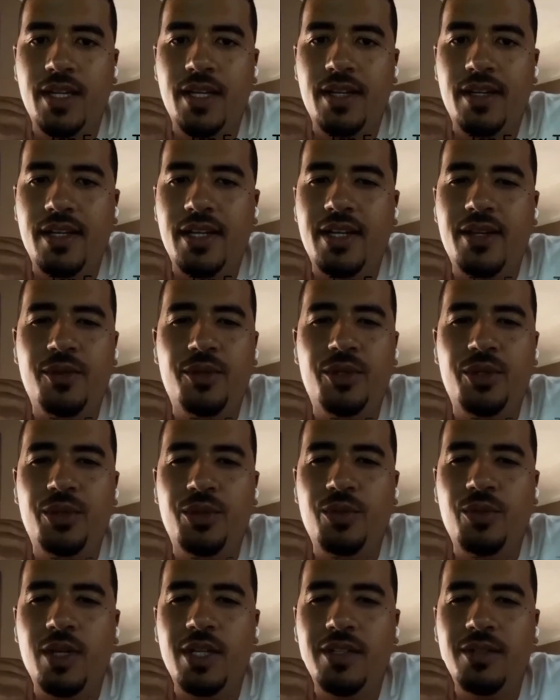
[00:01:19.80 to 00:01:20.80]
I don't do
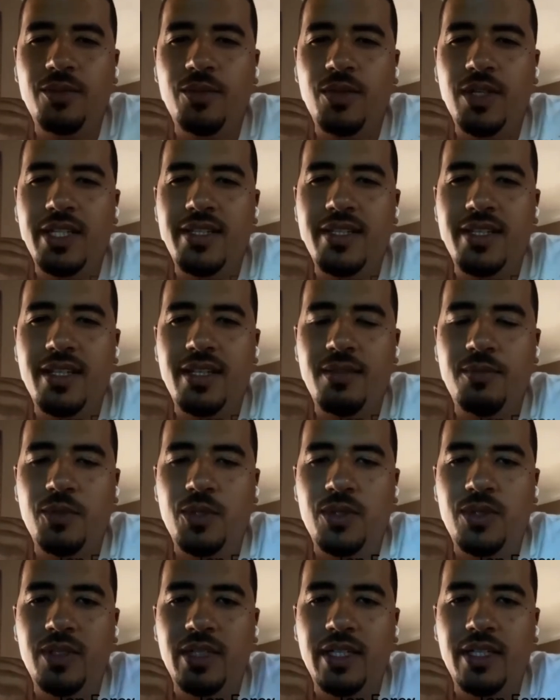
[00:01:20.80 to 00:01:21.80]
one on ones
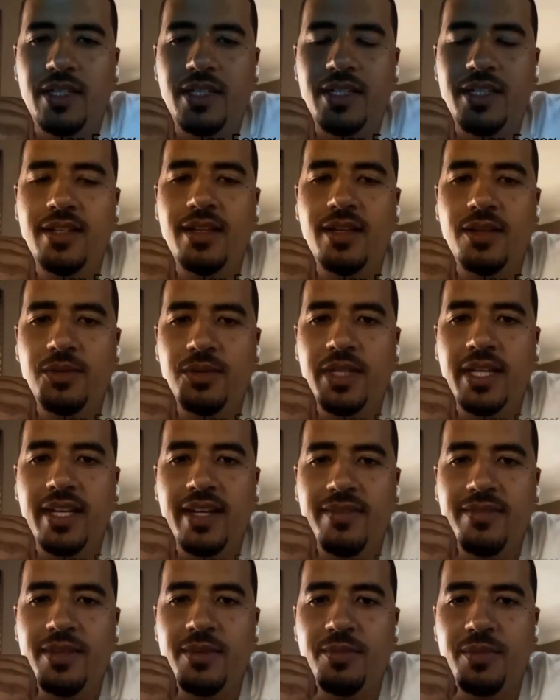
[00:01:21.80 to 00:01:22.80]
anymore. I don't
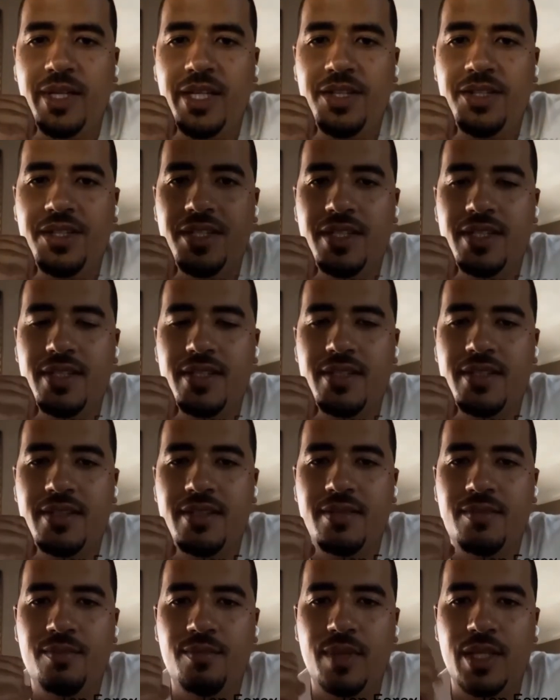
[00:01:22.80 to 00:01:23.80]
have the patience,
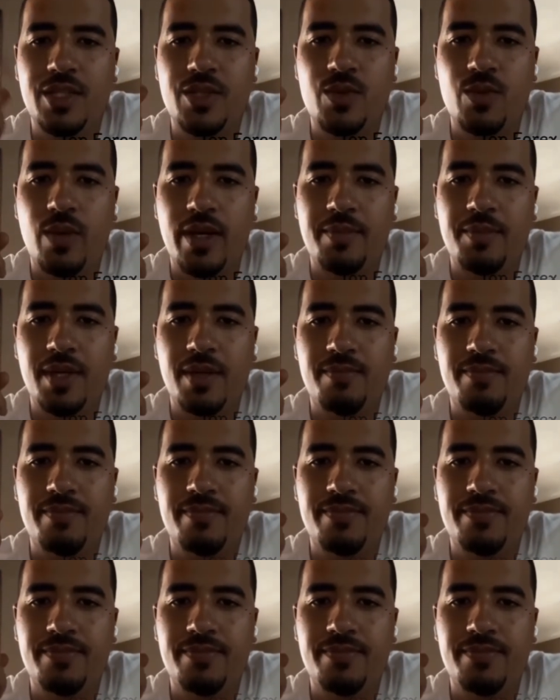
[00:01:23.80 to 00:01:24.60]
but swipe up.